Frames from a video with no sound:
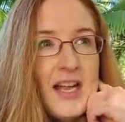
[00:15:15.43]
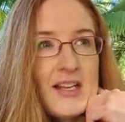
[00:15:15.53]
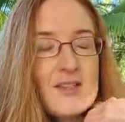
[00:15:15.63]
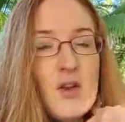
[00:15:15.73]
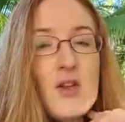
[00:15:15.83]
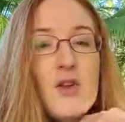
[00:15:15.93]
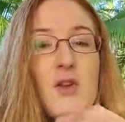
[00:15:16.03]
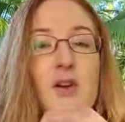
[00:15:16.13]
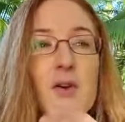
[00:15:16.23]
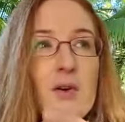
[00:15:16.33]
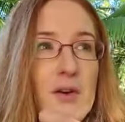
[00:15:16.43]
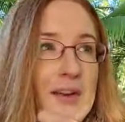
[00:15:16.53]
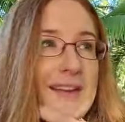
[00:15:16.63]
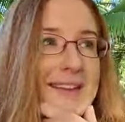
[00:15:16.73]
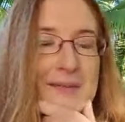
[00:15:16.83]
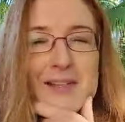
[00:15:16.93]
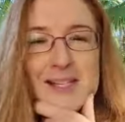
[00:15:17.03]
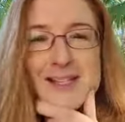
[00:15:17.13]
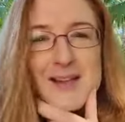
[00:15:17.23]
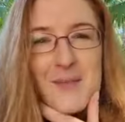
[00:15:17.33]
So you could,
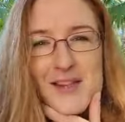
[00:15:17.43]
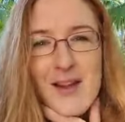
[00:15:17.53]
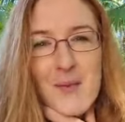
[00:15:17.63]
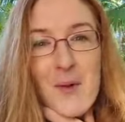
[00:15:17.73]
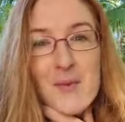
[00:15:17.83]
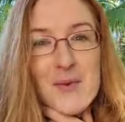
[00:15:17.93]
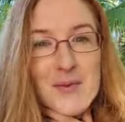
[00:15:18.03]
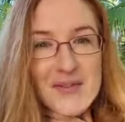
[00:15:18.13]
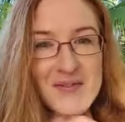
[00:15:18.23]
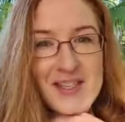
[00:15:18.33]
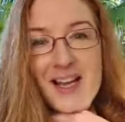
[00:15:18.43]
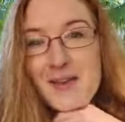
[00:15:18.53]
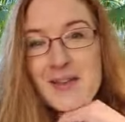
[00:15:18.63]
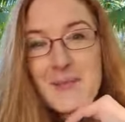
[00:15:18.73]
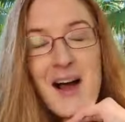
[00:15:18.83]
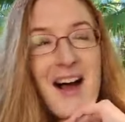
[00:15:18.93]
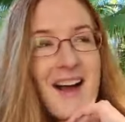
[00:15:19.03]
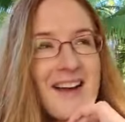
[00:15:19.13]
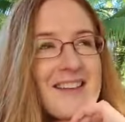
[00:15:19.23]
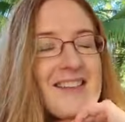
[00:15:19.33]
which is something that I probably would have done in the
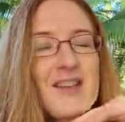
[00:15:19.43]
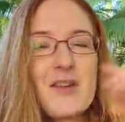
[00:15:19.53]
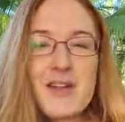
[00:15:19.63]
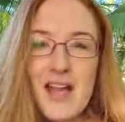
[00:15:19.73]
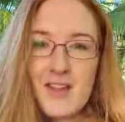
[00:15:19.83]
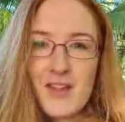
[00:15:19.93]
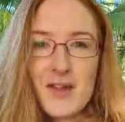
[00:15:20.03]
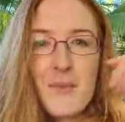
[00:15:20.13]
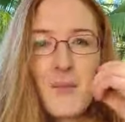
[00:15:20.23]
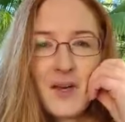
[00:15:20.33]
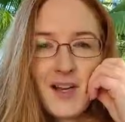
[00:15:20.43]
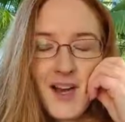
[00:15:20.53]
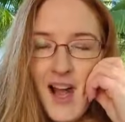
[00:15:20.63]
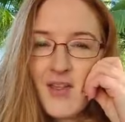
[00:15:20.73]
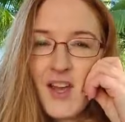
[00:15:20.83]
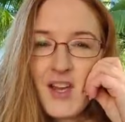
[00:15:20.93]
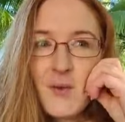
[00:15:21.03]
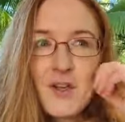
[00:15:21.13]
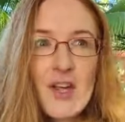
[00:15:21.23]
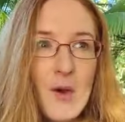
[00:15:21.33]
past, you get the thermometer and then you
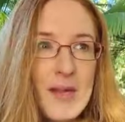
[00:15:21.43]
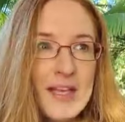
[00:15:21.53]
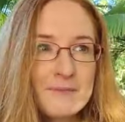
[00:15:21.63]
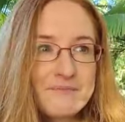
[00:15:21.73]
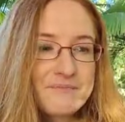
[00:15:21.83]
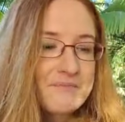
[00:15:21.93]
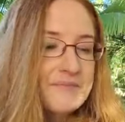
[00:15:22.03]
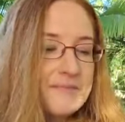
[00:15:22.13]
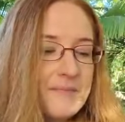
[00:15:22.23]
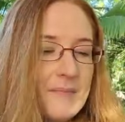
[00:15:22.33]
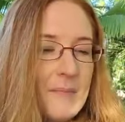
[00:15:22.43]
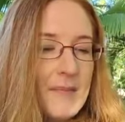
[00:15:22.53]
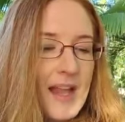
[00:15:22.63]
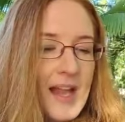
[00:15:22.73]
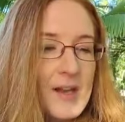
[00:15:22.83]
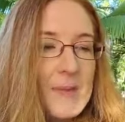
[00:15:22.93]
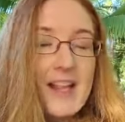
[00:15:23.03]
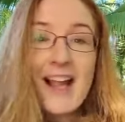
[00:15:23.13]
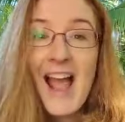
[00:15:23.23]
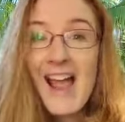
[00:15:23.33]
would go in and you'd be
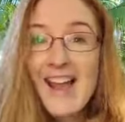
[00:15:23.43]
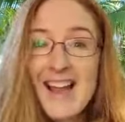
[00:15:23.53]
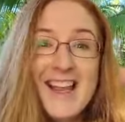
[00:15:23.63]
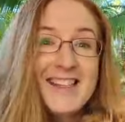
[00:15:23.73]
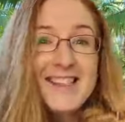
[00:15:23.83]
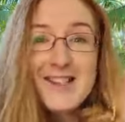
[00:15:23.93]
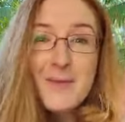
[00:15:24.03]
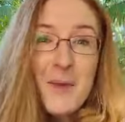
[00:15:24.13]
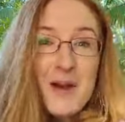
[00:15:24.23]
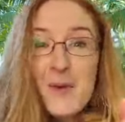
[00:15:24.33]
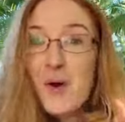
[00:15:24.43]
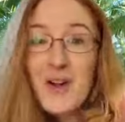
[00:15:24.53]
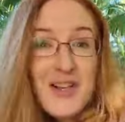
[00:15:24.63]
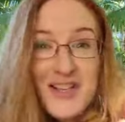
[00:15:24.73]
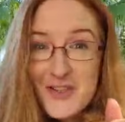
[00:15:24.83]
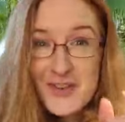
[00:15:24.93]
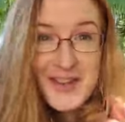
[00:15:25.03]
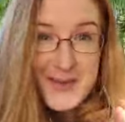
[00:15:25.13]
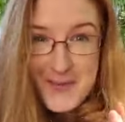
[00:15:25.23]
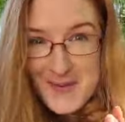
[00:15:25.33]
like, hey, here's the thermometer. What could you do with
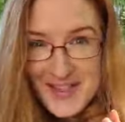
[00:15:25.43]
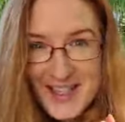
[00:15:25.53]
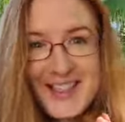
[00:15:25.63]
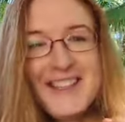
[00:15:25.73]
the thermometer?